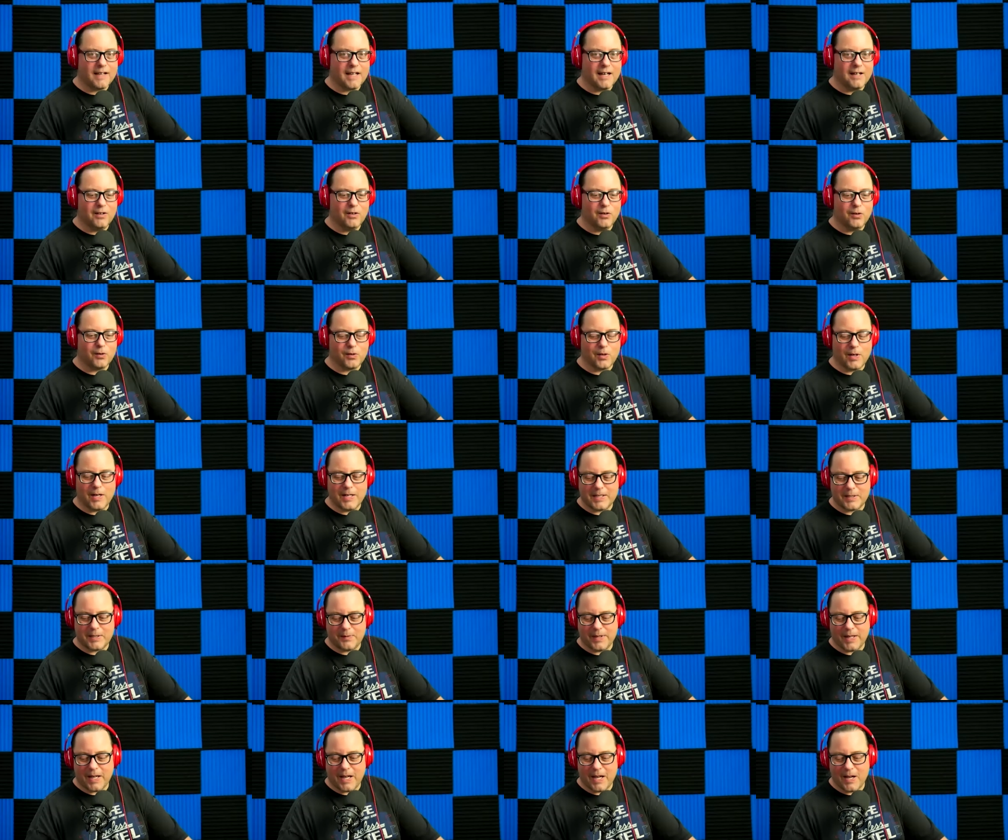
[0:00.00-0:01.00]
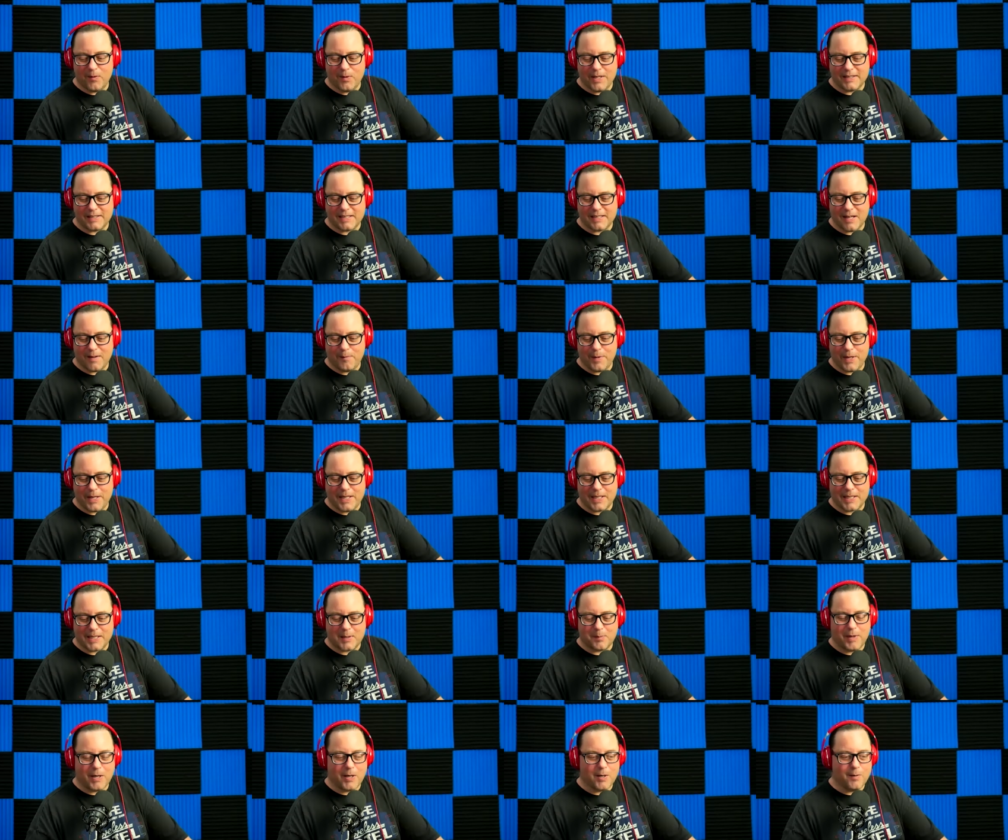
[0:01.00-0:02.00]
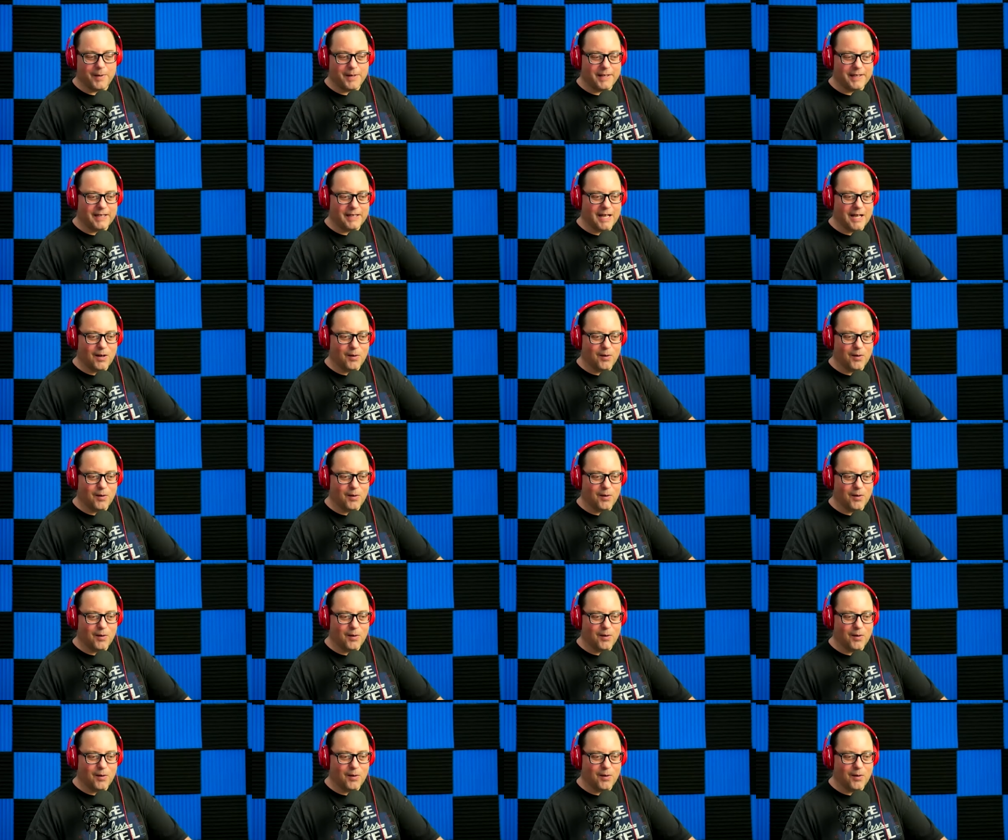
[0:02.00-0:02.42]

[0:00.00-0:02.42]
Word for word: a little crazy with the hot wings. I've been experimenting now